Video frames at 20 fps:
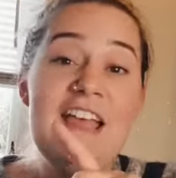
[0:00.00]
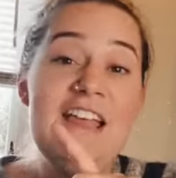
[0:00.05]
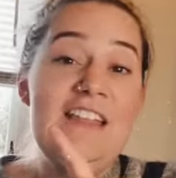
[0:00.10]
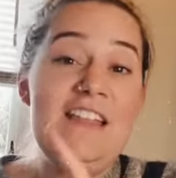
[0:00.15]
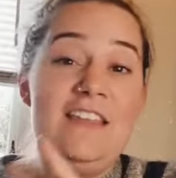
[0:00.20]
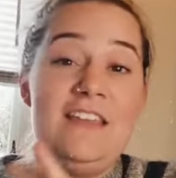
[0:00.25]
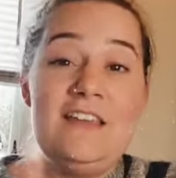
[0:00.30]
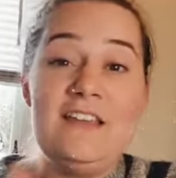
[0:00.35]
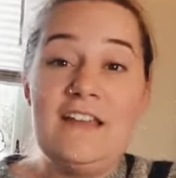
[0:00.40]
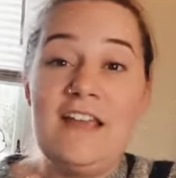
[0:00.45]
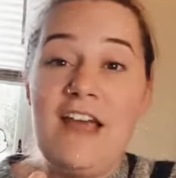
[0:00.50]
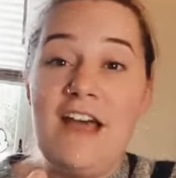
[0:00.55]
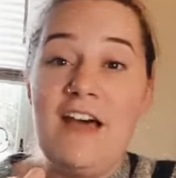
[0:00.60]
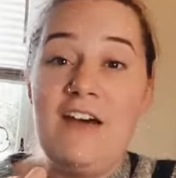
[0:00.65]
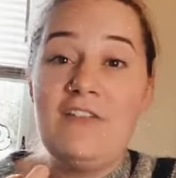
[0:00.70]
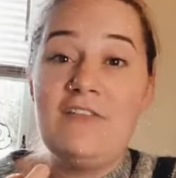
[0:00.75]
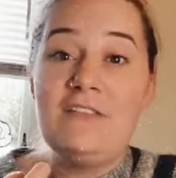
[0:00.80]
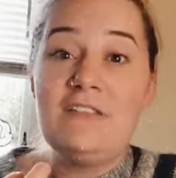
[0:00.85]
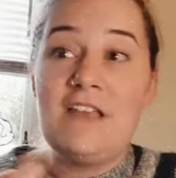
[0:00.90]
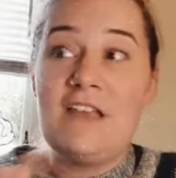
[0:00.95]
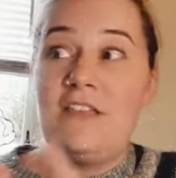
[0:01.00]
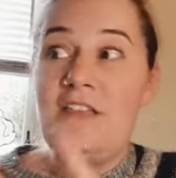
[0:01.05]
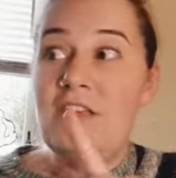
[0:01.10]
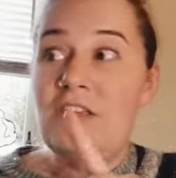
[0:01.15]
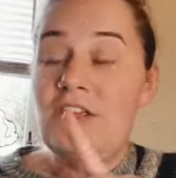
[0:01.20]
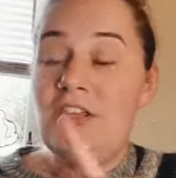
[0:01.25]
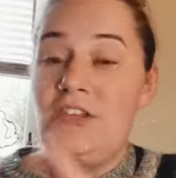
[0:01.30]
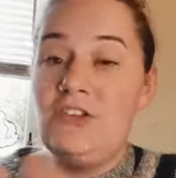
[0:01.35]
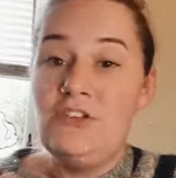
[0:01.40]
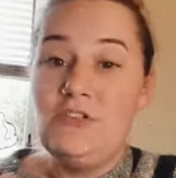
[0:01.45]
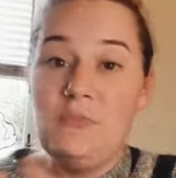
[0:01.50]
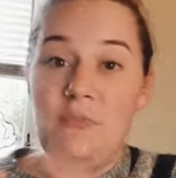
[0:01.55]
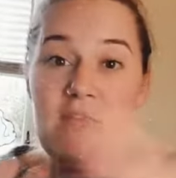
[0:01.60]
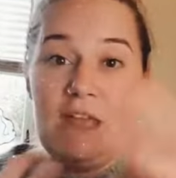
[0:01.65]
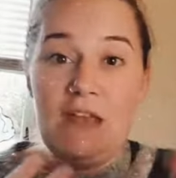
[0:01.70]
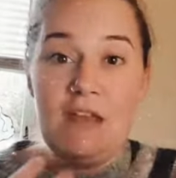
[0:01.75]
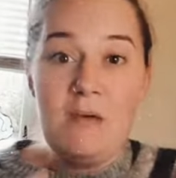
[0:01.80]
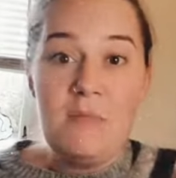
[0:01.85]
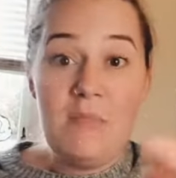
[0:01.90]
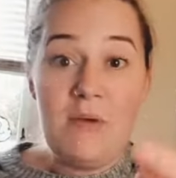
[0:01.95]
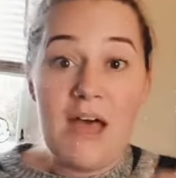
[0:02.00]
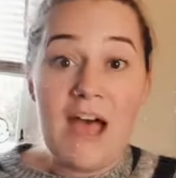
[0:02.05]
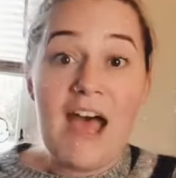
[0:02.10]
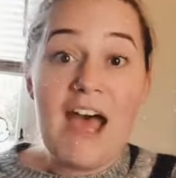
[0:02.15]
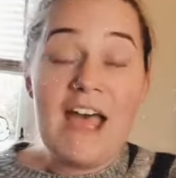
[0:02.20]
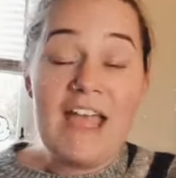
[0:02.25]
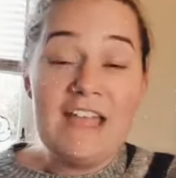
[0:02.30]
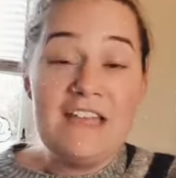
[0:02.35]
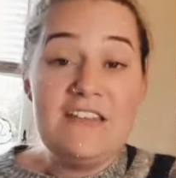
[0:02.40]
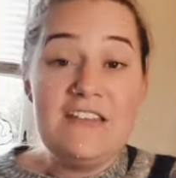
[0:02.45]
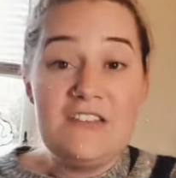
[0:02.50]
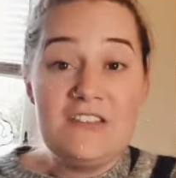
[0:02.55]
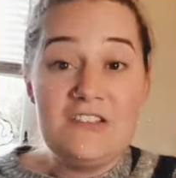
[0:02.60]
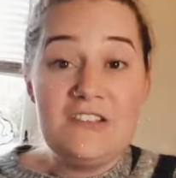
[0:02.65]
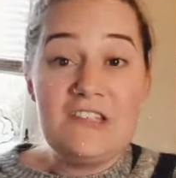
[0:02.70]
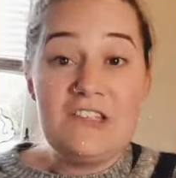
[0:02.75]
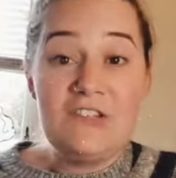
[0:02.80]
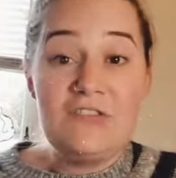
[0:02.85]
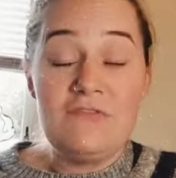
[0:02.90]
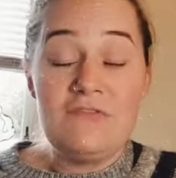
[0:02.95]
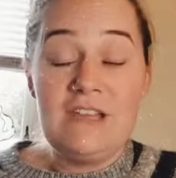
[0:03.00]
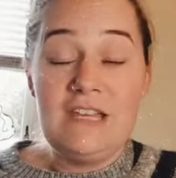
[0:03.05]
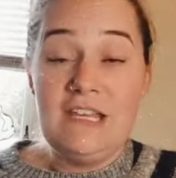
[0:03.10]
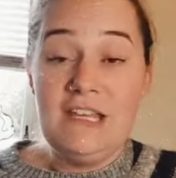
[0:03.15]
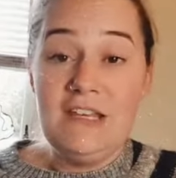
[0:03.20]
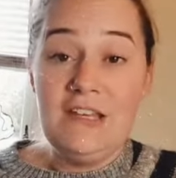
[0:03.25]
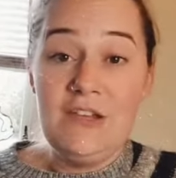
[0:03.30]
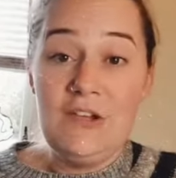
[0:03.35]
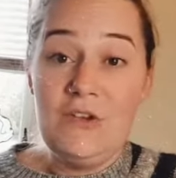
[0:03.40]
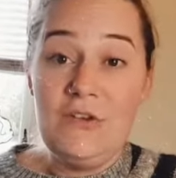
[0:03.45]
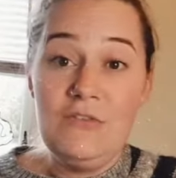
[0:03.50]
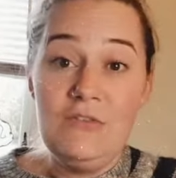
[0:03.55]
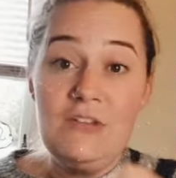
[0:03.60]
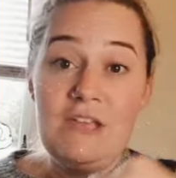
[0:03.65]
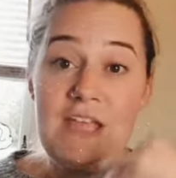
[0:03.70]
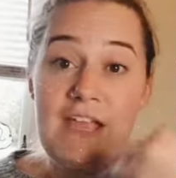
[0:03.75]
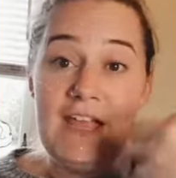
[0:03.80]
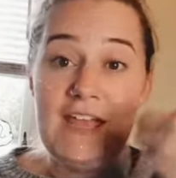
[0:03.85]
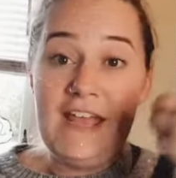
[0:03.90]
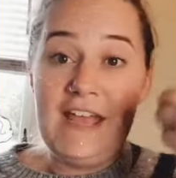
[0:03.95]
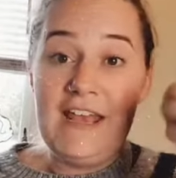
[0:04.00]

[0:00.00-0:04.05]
the accounts, the human behind the screen who can